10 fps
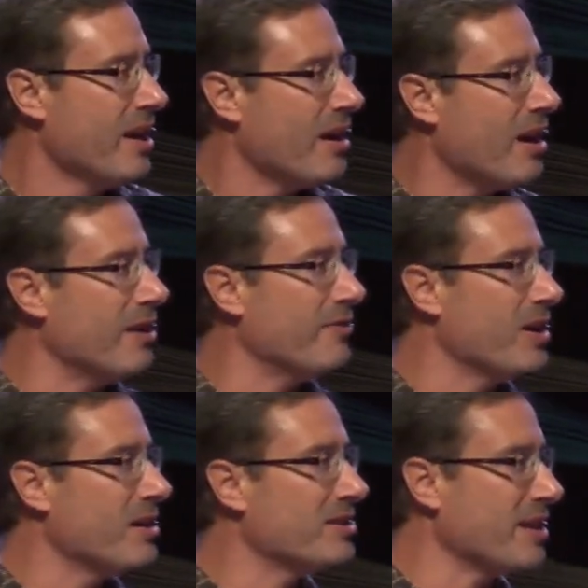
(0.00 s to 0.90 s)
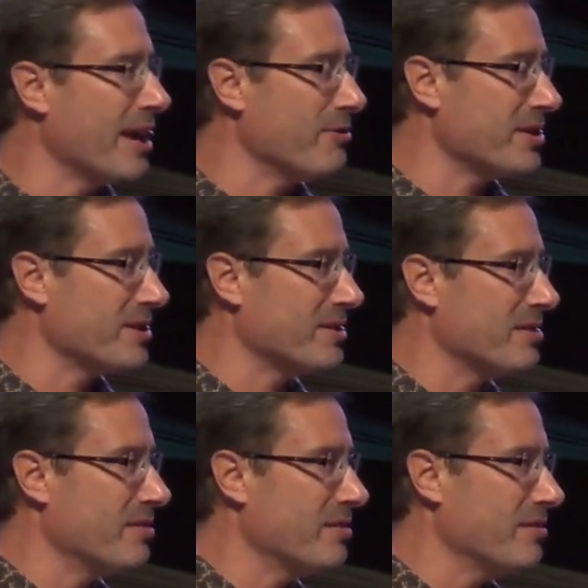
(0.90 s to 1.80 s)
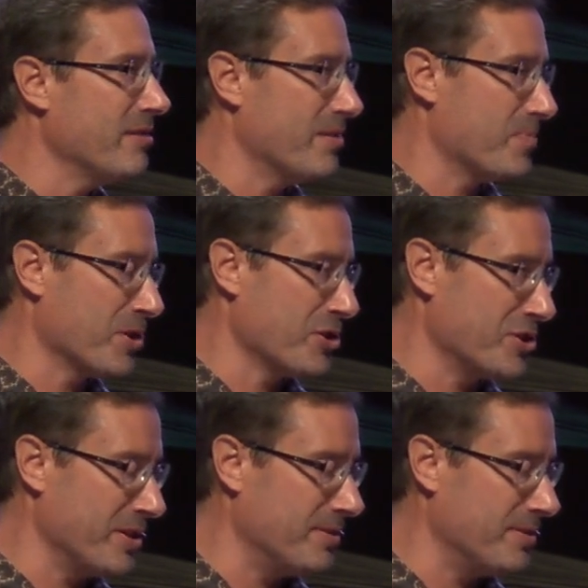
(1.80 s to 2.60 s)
of Cyrus the Persian.